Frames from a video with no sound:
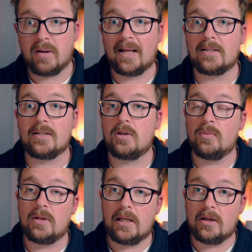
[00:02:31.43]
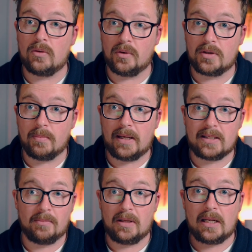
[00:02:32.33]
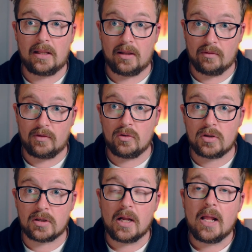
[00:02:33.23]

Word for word: plugins that you would need in order to make something anything of use.